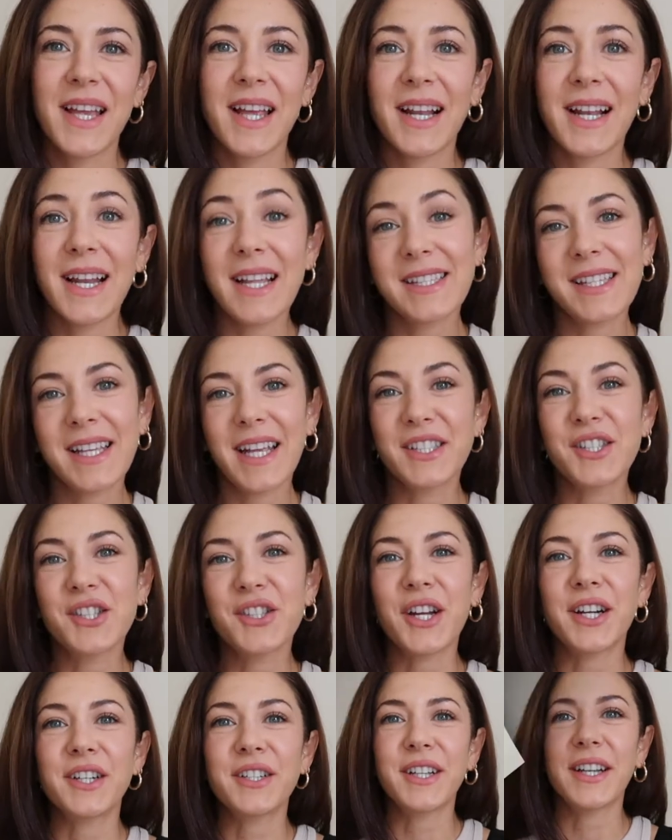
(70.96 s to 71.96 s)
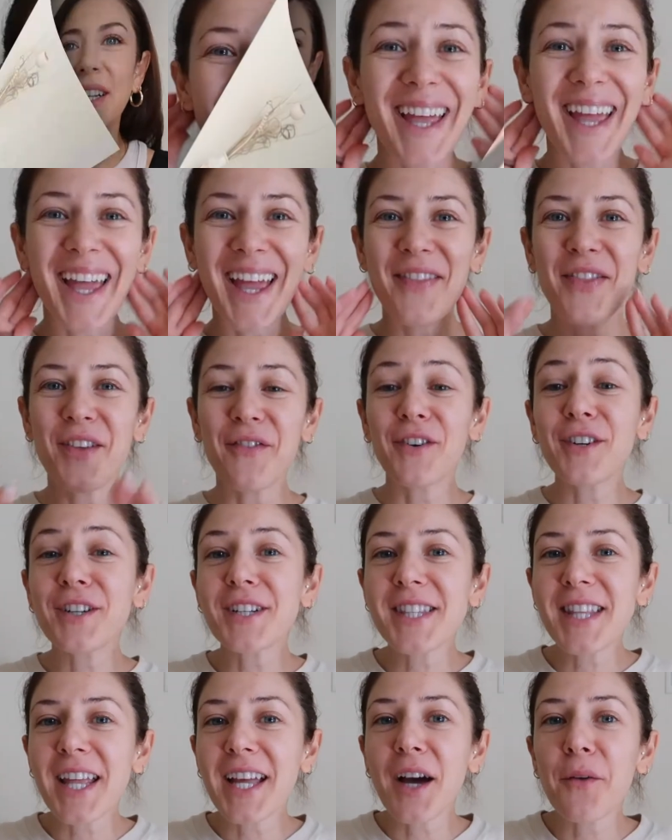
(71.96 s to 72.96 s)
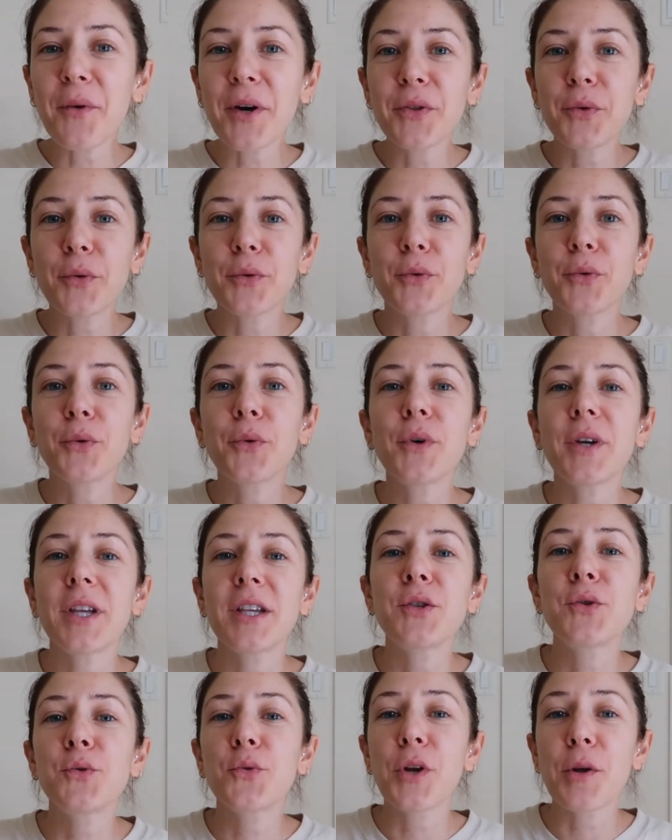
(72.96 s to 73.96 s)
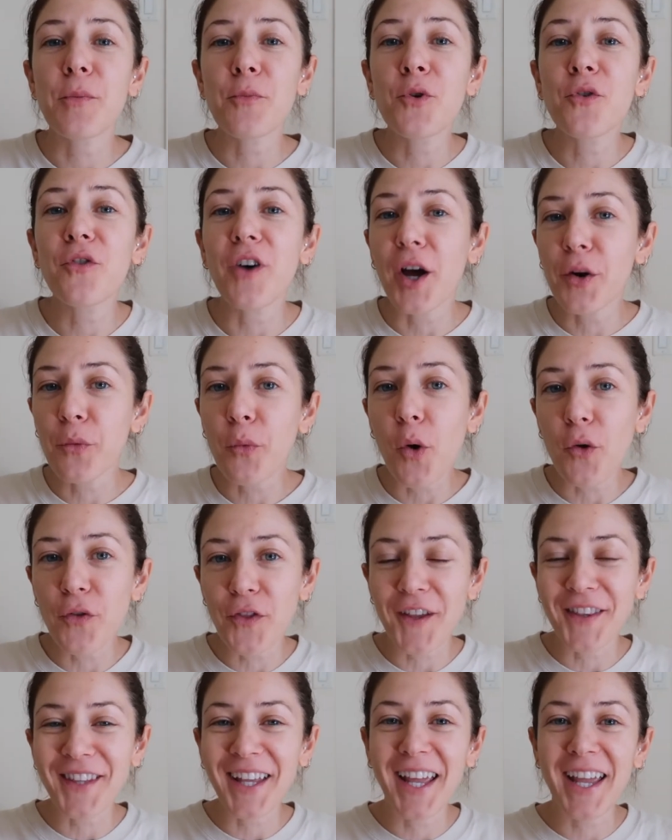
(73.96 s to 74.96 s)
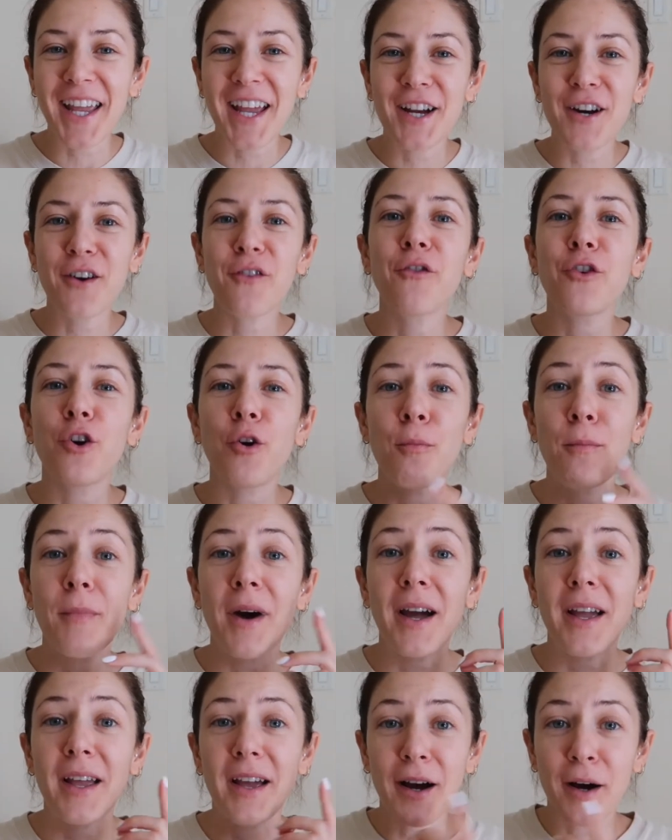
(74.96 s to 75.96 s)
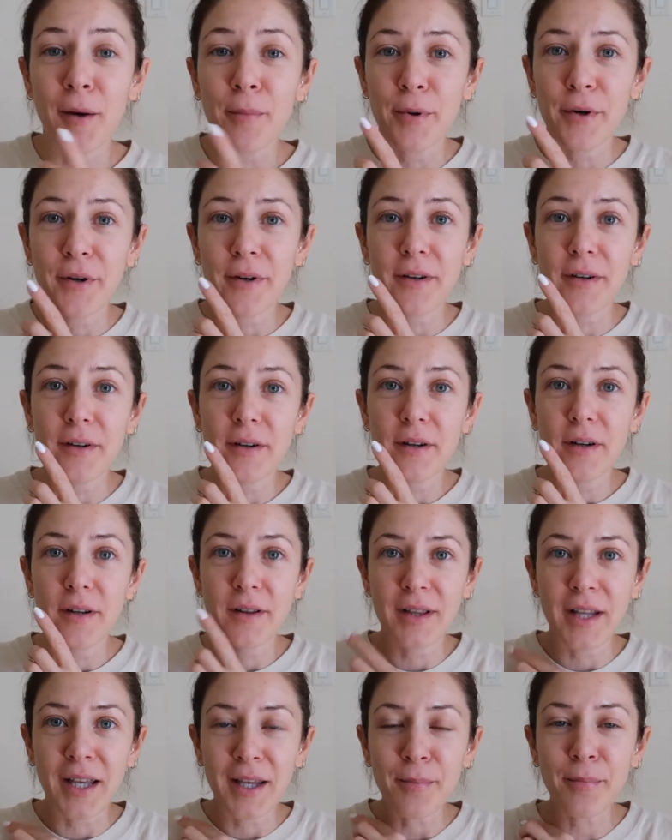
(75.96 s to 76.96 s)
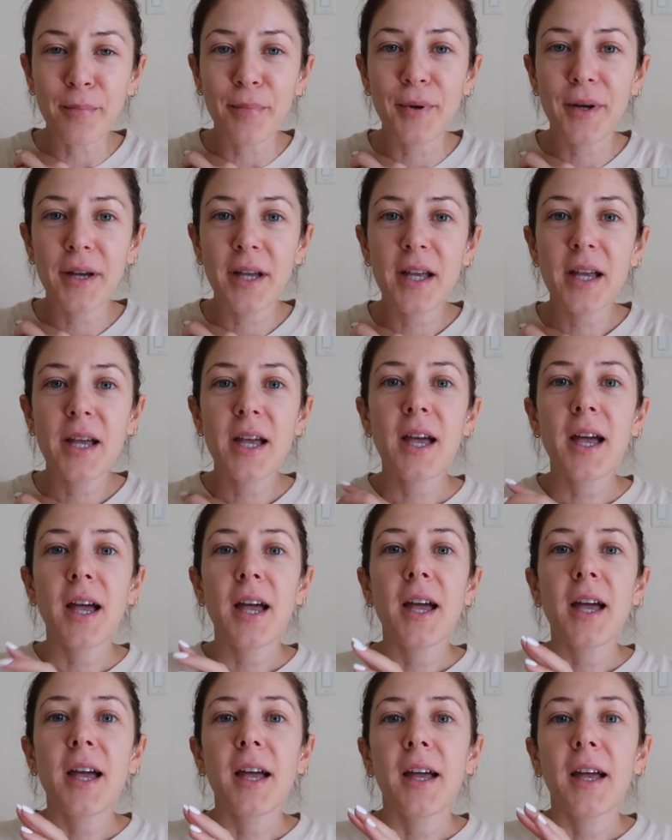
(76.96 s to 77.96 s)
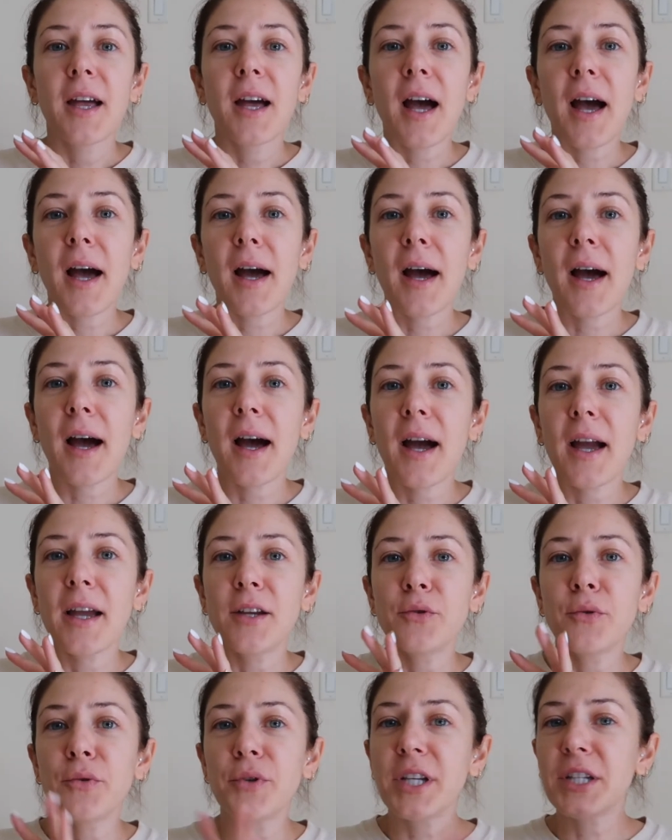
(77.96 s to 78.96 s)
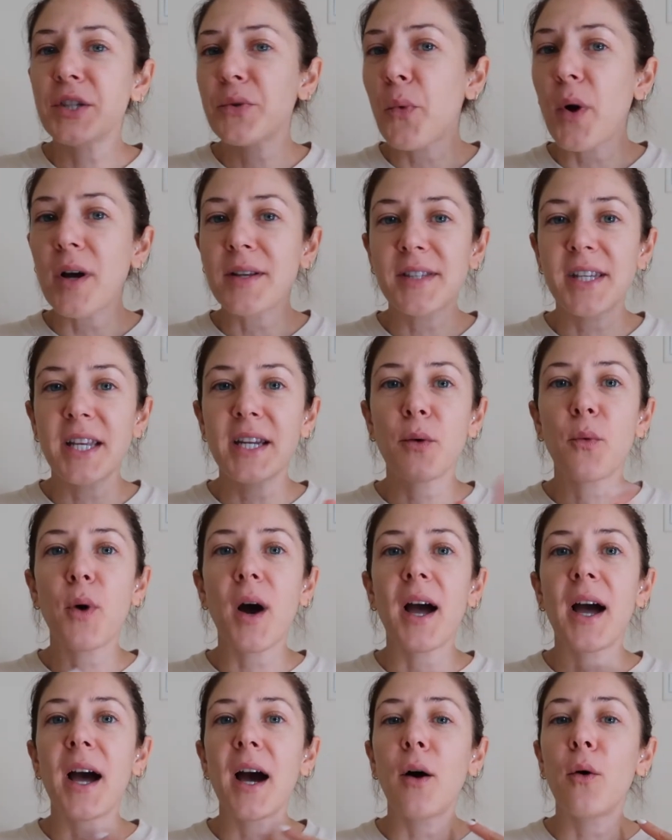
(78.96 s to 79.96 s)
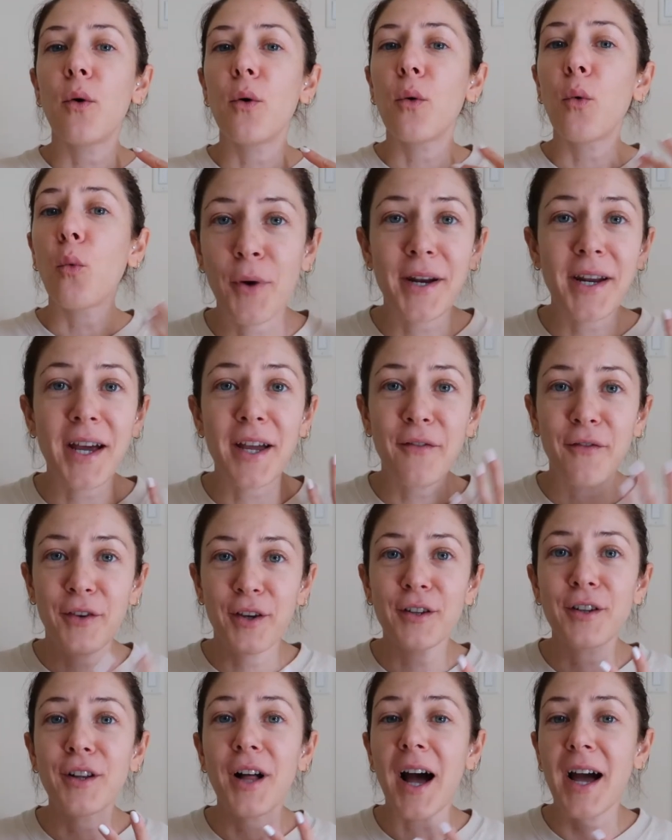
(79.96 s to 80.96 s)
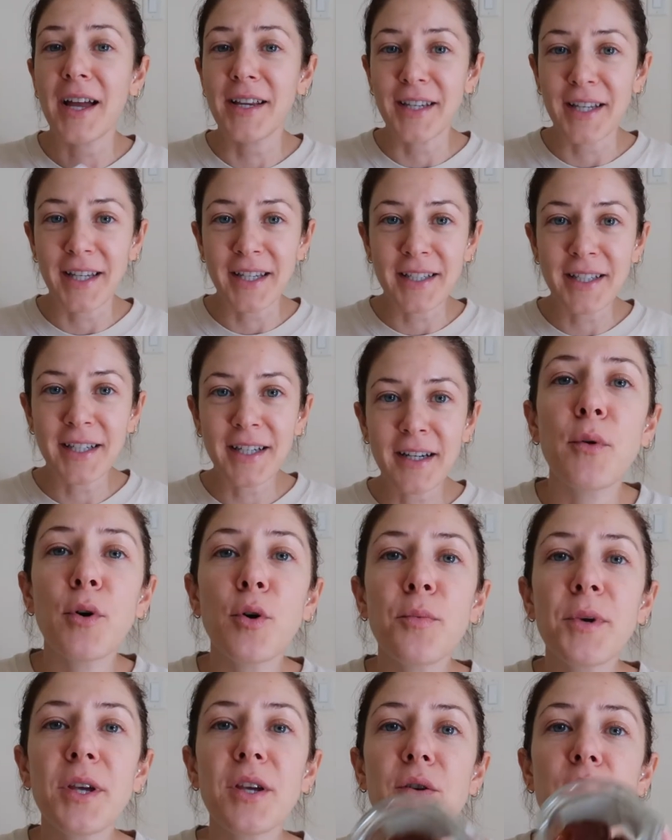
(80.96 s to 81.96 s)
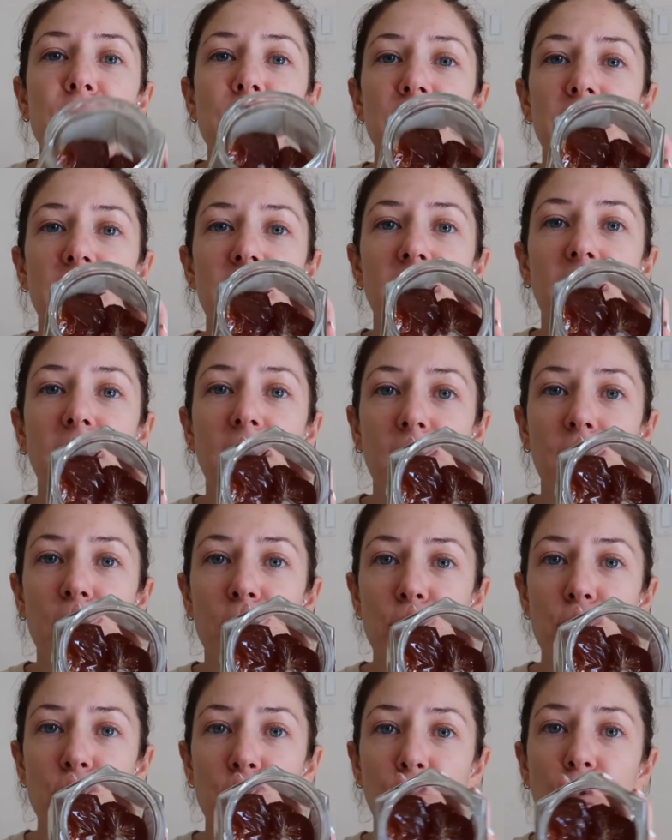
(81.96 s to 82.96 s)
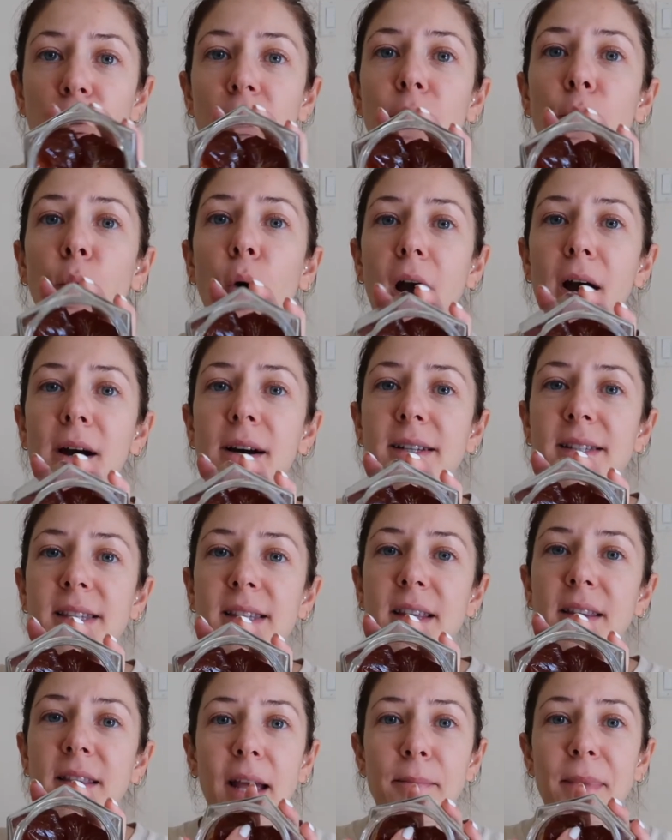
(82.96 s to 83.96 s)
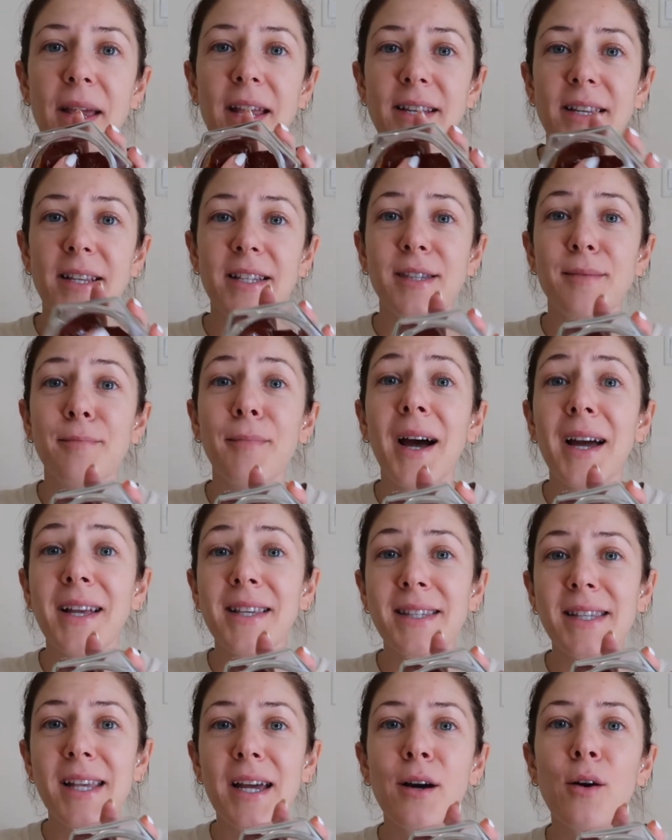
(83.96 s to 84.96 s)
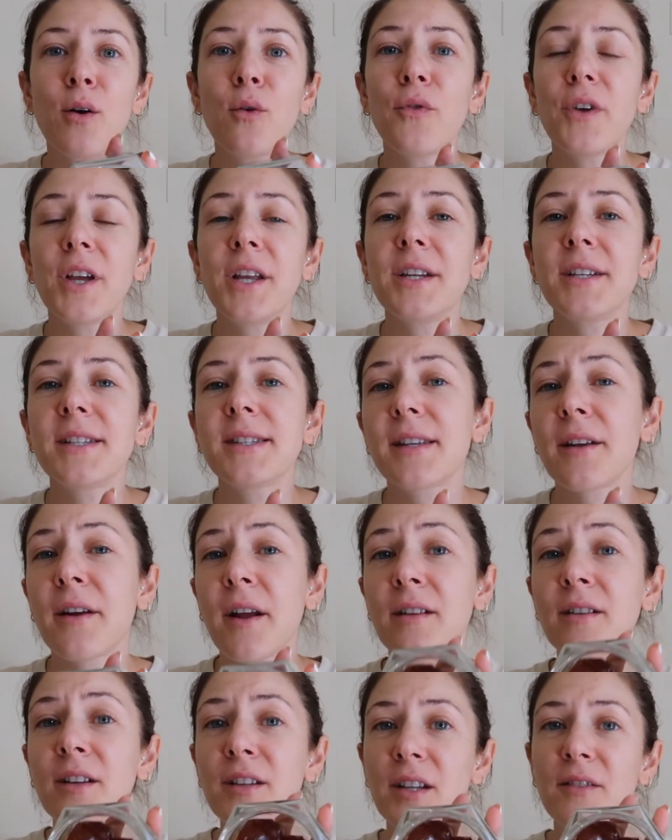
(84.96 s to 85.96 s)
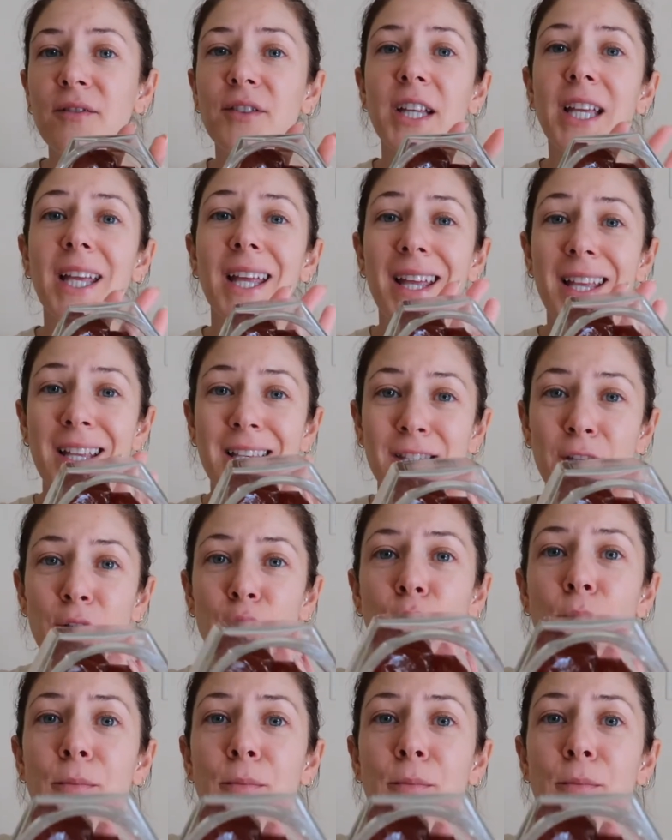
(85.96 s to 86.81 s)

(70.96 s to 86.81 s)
let's get started. And the first thing I want to do is to remove unwanted hair from my upper lip. I do this once in a while when I feel I need it. I will be using sugar wax. I made this myself. It is relatively easy to